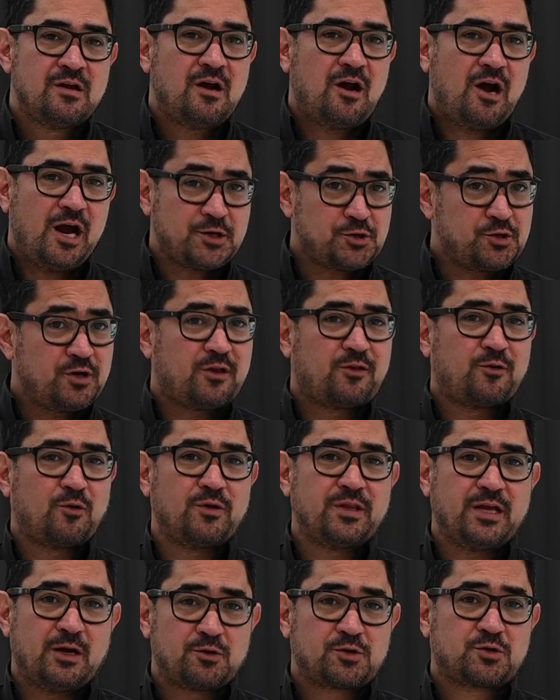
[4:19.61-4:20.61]
I actually
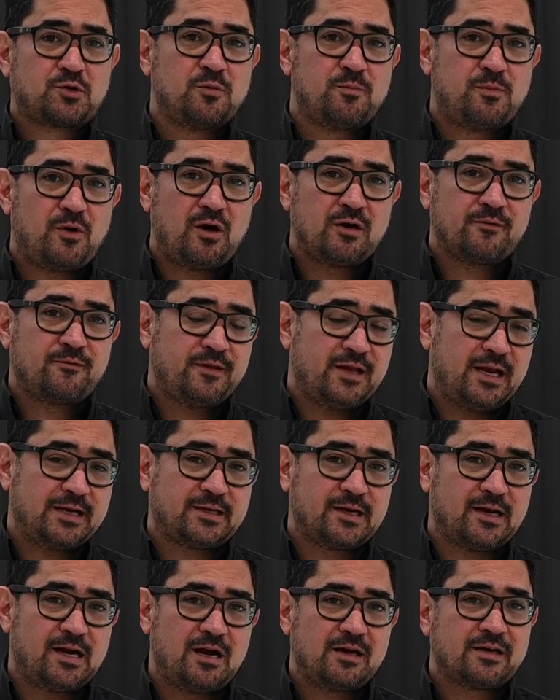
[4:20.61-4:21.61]
thought that was good buying for that
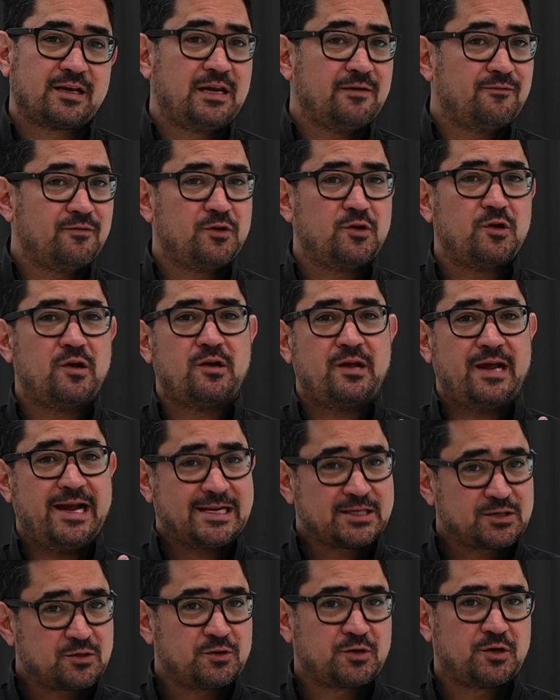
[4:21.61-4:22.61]
car, given the
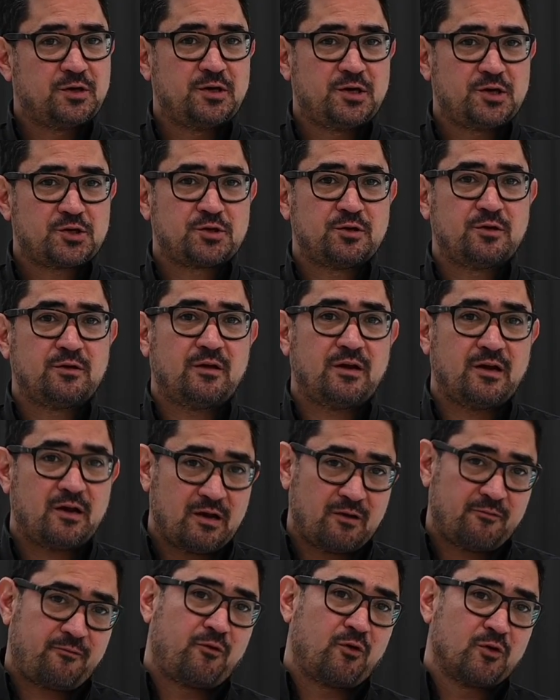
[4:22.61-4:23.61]
excellent condition
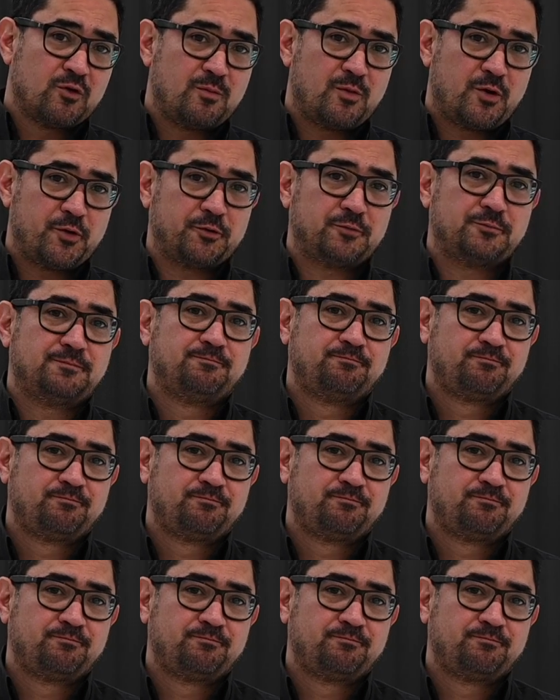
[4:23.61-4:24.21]
for the model.